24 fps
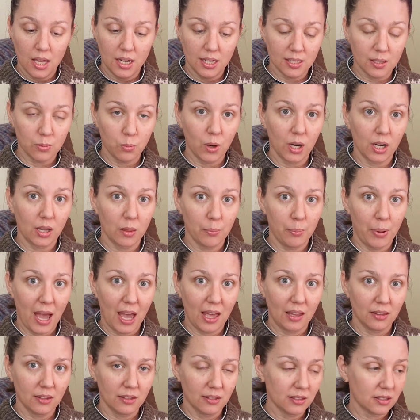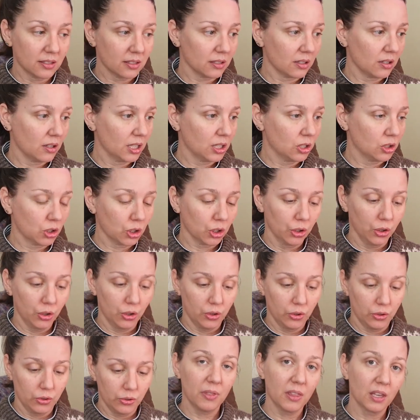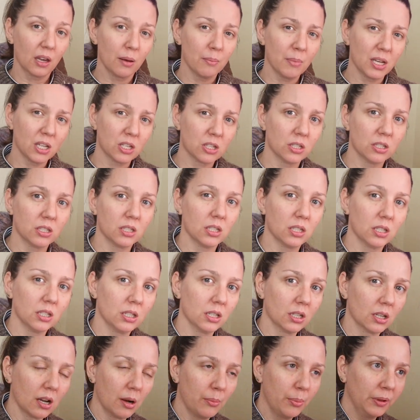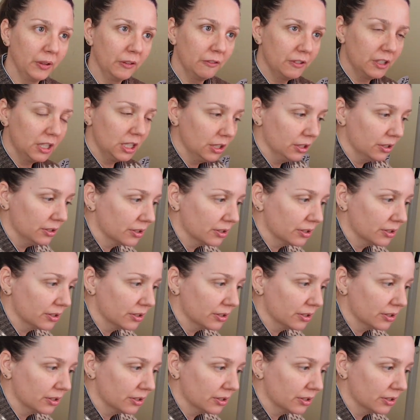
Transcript: is one of the patterns I chose. I think I mentioned it in a couple of videos